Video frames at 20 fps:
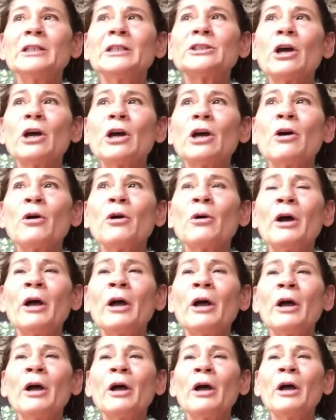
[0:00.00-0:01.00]
So
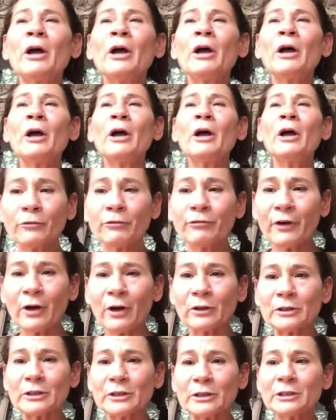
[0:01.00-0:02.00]
we go
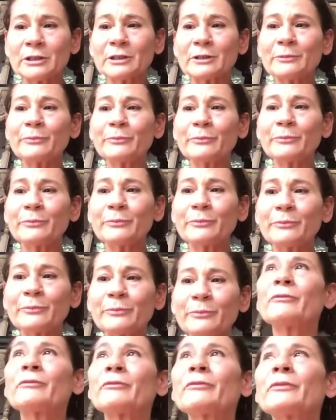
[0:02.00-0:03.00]
down first
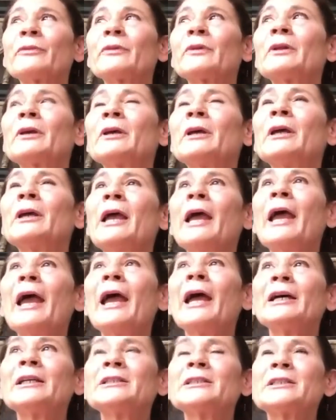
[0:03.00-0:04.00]

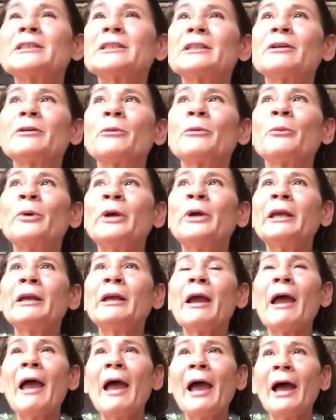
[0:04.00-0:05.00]
and
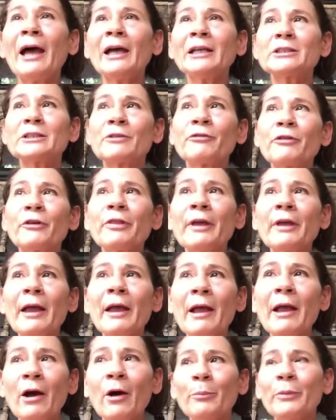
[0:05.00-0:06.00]
we
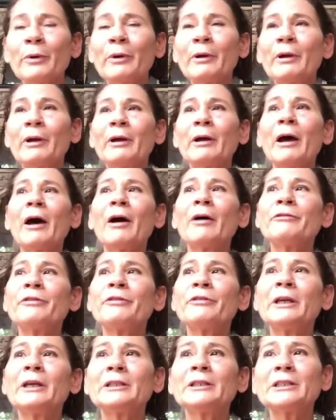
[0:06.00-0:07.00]
ask for the help
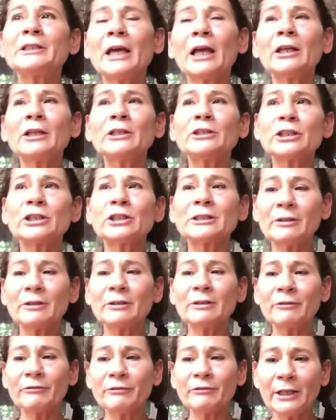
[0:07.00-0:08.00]
of the
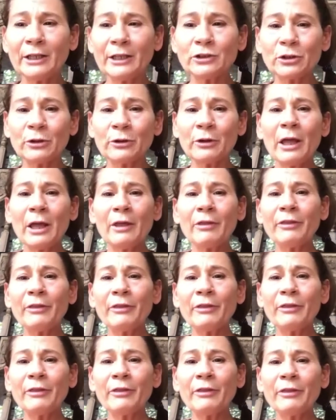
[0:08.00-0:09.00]
intelligence of nature
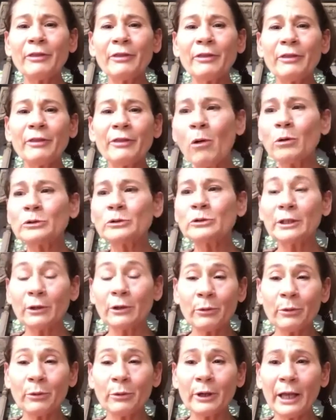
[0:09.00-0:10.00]
that holds
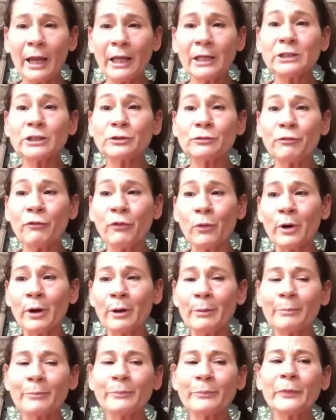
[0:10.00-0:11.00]
and creates
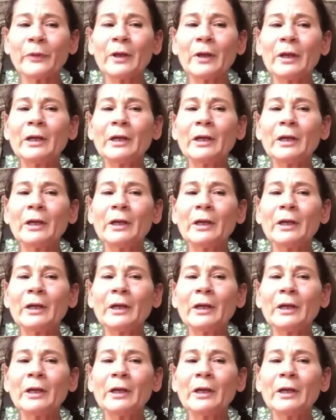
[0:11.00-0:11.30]
form.